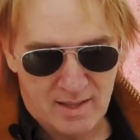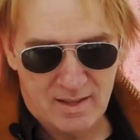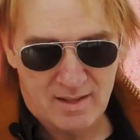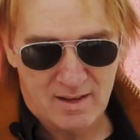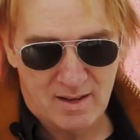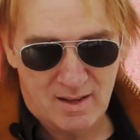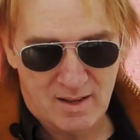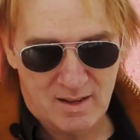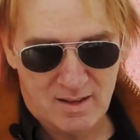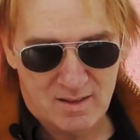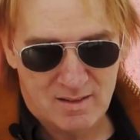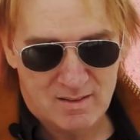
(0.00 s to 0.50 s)
And
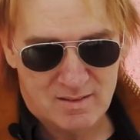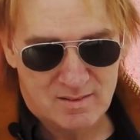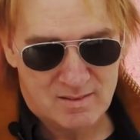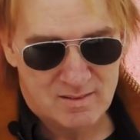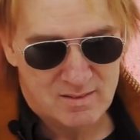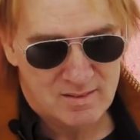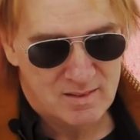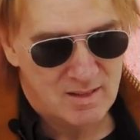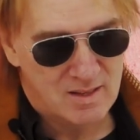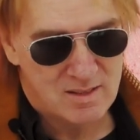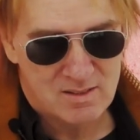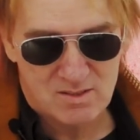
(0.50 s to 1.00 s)

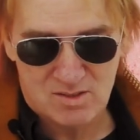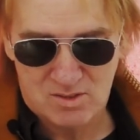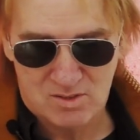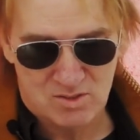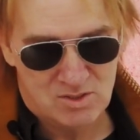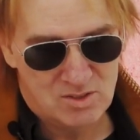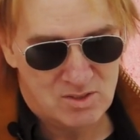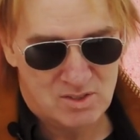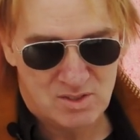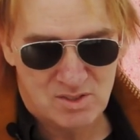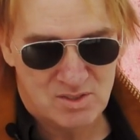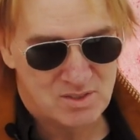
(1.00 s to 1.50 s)
yeah, so
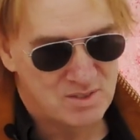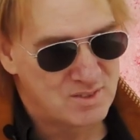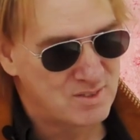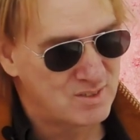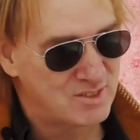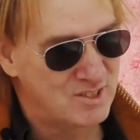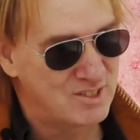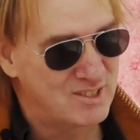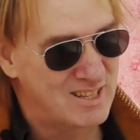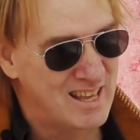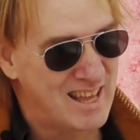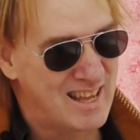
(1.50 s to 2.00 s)
she's
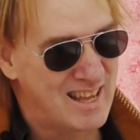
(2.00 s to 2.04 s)
at it.